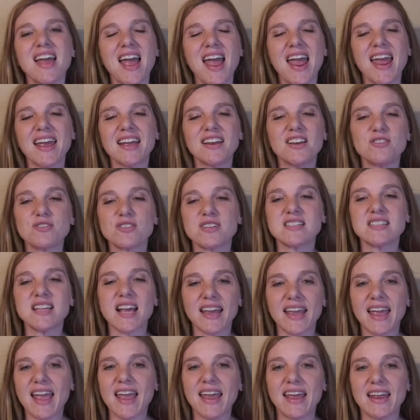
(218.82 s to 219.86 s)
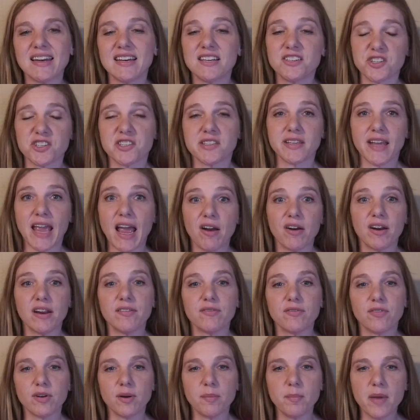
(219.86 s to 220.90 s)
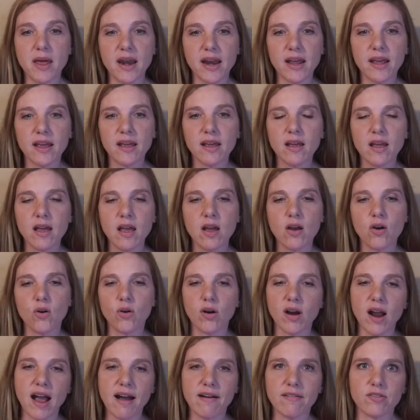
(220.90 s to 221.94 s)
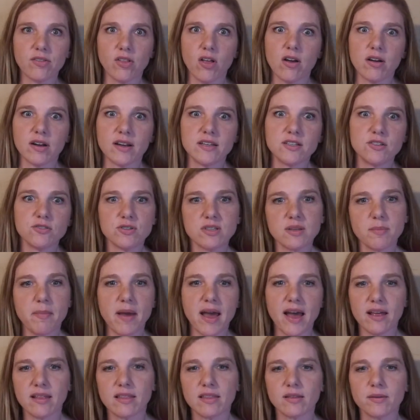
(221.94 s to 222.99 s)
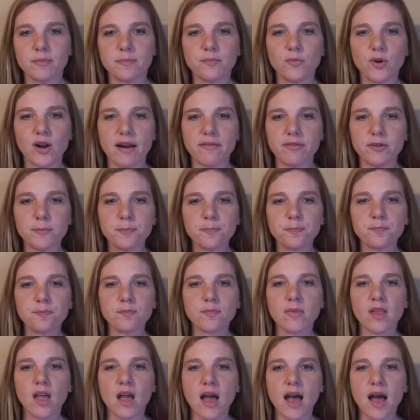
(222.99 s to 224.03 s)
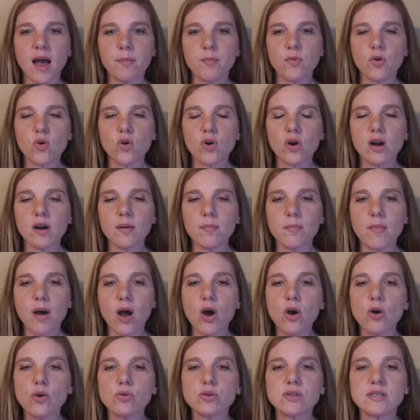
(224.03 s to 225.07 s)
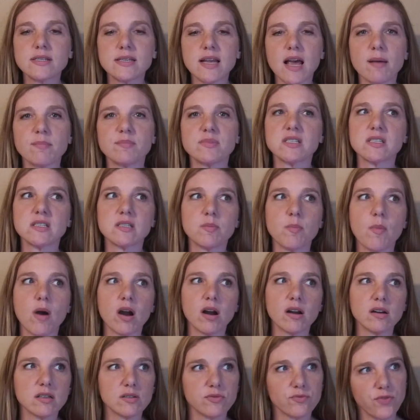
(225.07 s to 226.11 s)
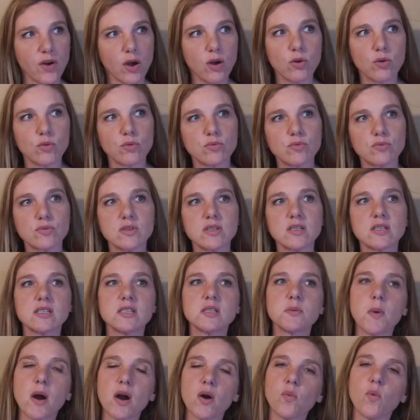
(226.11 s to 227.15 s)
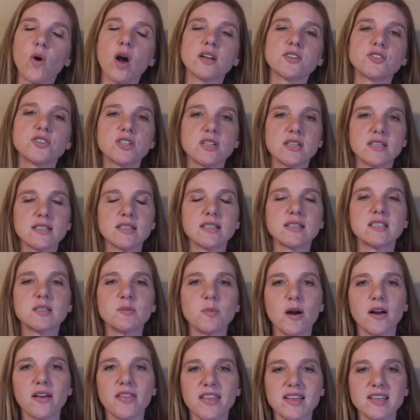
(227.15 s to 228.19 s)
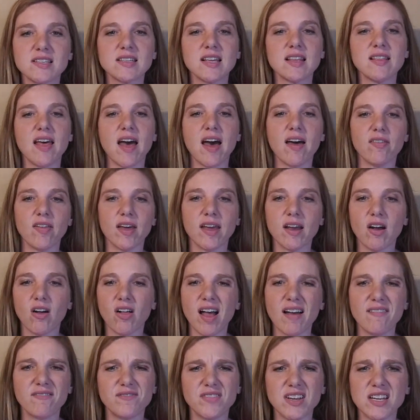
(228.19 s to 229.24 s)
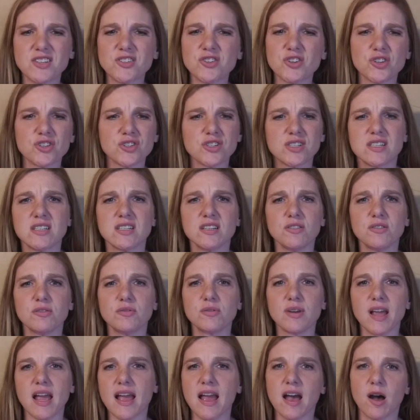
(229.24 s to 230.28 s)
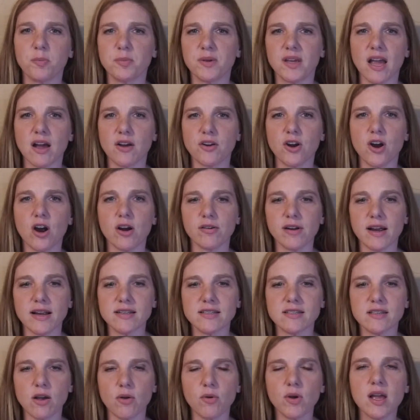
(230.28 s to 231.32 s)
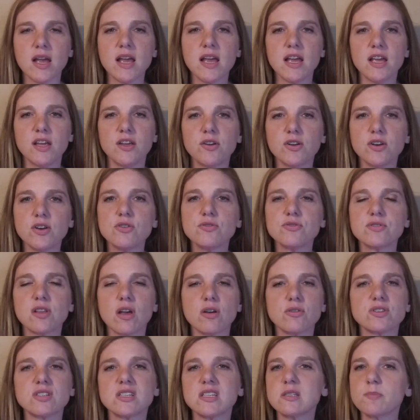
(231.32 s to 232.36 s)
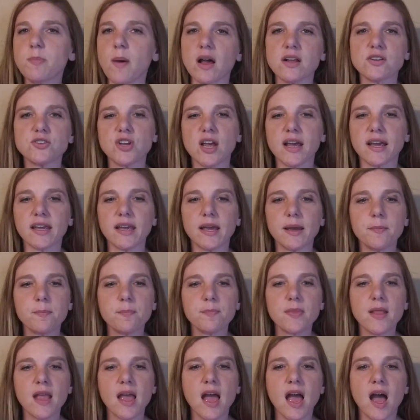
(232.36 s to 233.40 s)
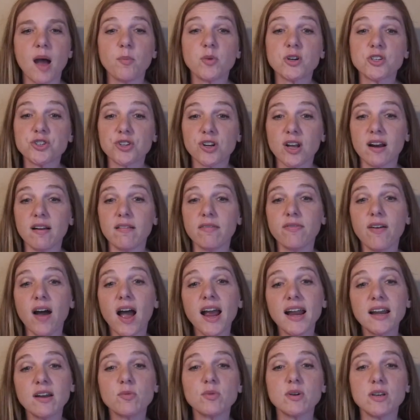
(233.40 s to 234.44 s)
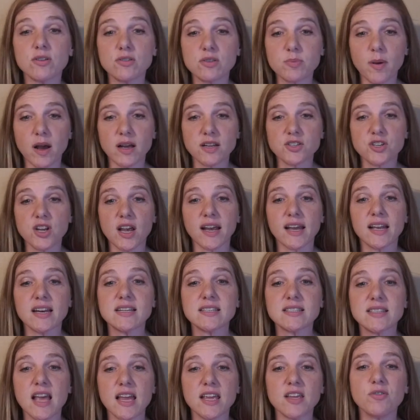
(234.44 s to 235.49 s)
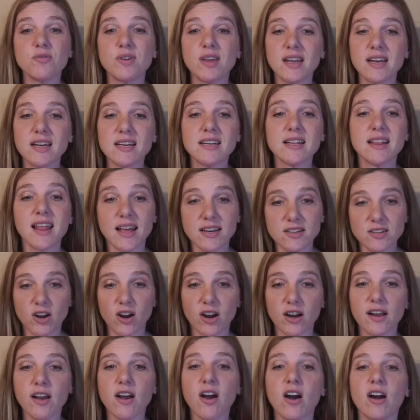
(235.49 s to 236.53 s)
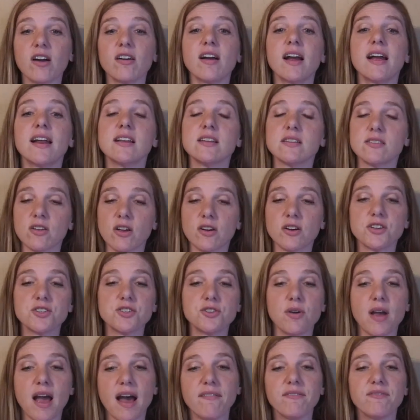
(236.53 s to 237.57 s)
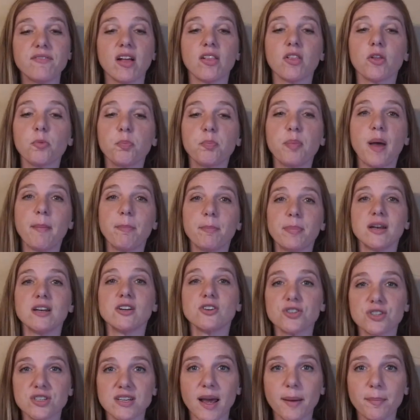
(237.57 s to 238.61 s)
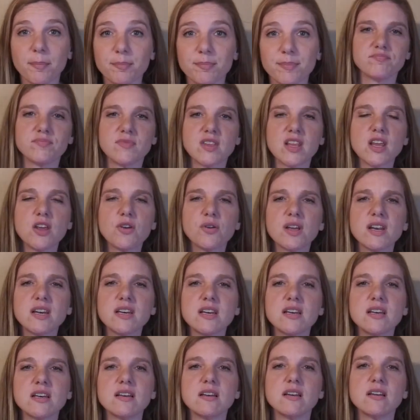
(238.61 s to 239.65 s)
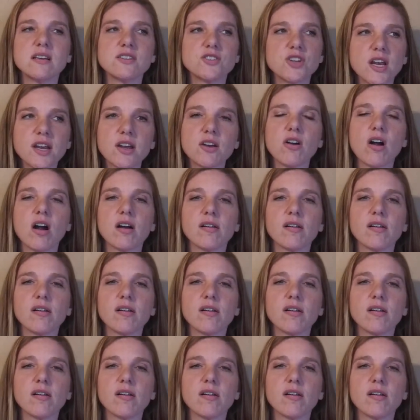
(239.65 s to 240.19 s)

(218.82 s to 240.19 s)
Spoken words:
And use a second hand and just count it for a minute or however long and do some math, whatever. Or most smartphones and smart watches and smart this and that, they all have features to help you count your heart rate. So you can use those to spot check it. And what you're going to find when you spot check it is that you get into that target heart rate as long as you have a little pep in your step. You can check your